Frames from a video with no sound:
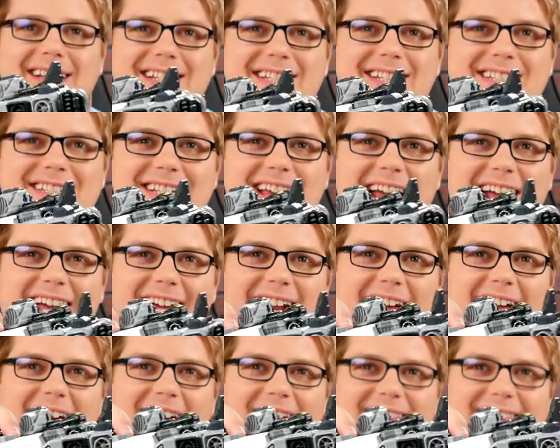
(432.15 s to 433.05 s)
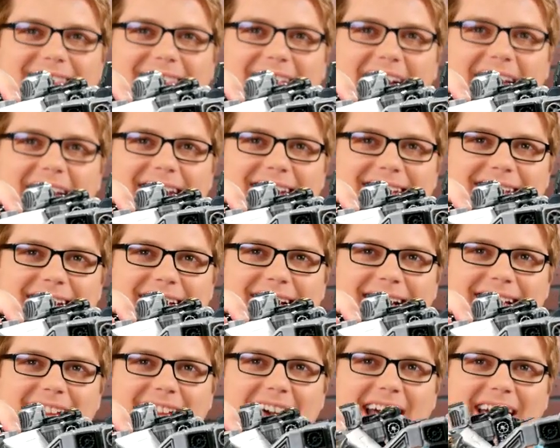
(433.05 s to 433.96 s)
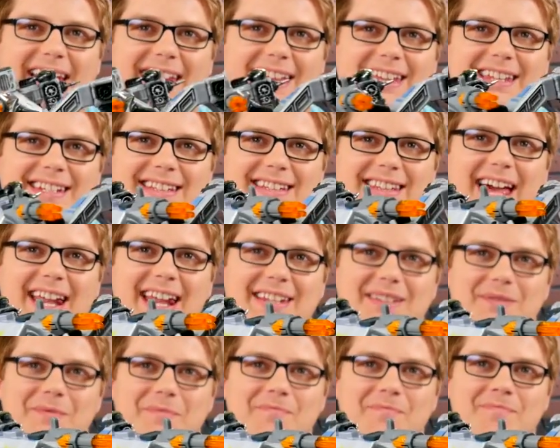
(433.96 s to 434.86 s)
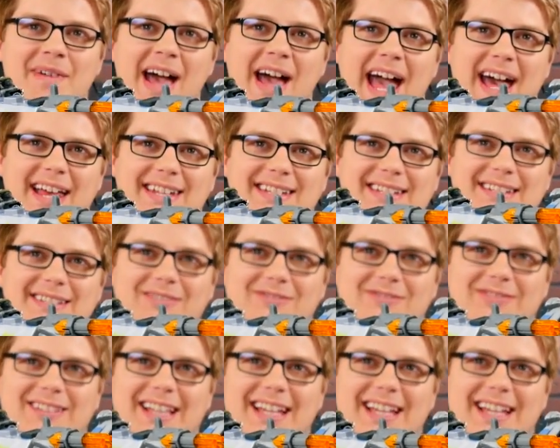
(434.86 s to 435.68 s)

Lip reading: Check it out, that is Gladius. That is massive.